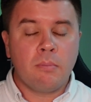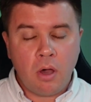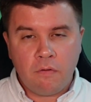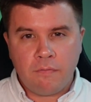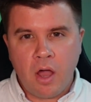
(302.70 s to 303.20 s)
of
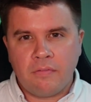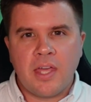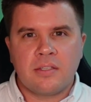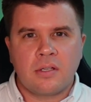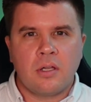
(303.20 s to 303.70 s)

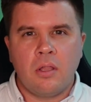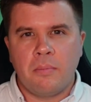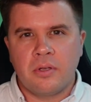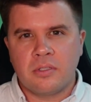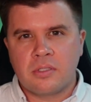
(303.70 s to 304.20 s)
5,000
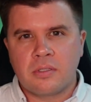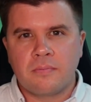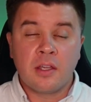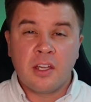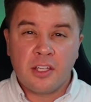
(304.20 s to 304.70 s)
kilometres.
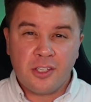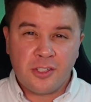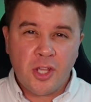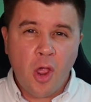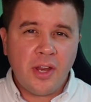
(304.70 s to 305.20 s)
You
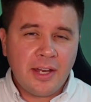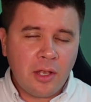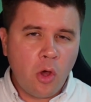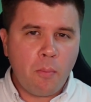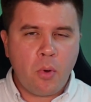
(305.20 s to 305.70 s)
don't need a
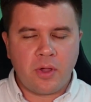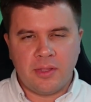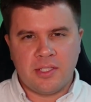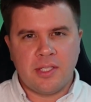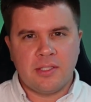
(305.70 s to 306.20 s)
logbook in this
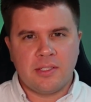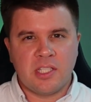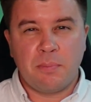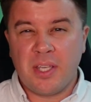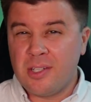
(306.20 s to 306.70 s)
instance, but
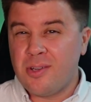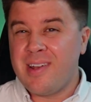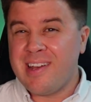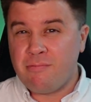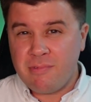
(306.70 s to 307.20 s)
you do
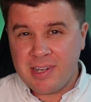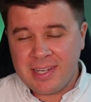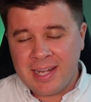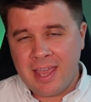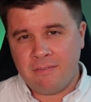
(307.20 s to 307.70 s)
need written
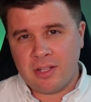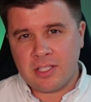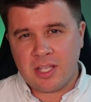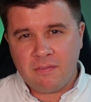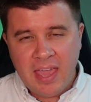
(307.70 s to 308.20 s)
evidence
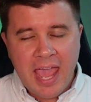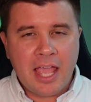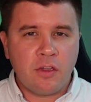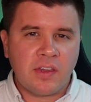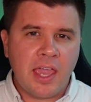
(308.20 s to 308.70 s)
of how you've
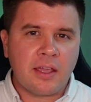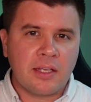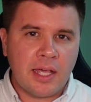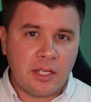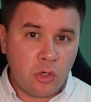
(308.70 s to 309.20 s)

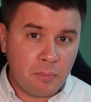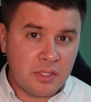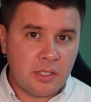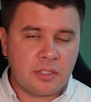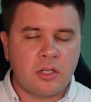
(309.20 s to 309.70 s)
calculated your business
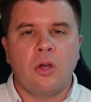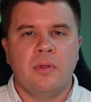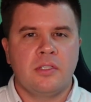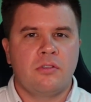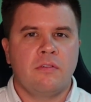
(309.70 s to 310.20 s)
kilometres
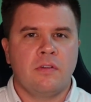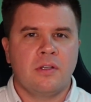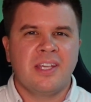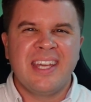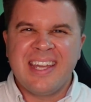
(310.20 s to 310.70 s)
driven.
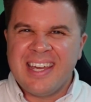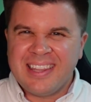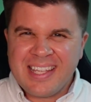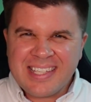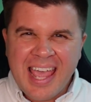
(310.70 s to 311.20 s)
This
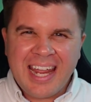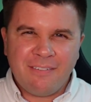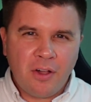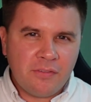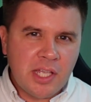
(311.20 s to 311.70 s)

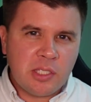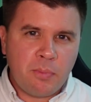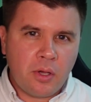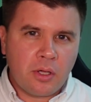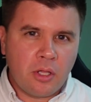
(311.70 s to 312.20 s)
85 cents per
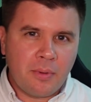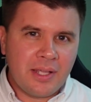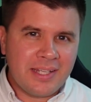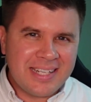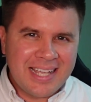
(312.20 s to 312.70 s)
kilometre
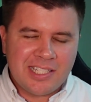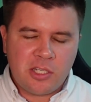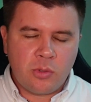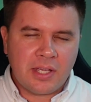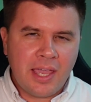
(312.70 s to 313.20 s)
takes into
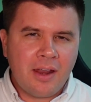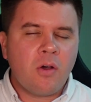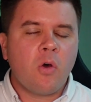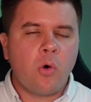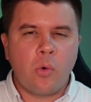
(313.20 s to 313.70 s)
account
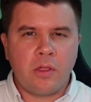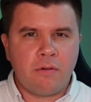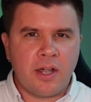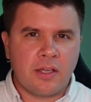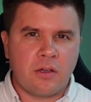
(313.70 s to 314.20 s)
all your
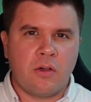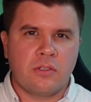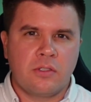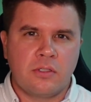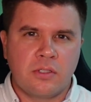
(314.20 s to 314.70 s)
running
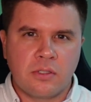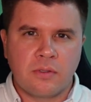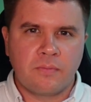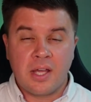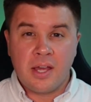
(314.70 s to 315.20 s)
costs.
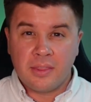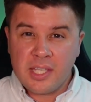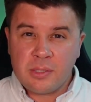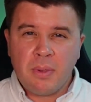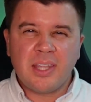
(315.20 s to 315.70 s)
This
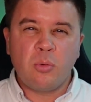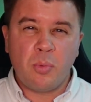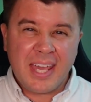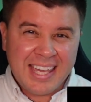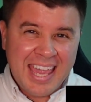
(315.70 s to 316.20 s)
method will be a
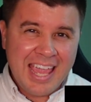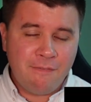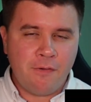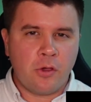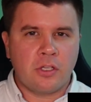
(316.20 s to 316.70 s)
key
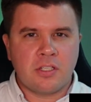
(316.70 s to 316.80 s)
focus of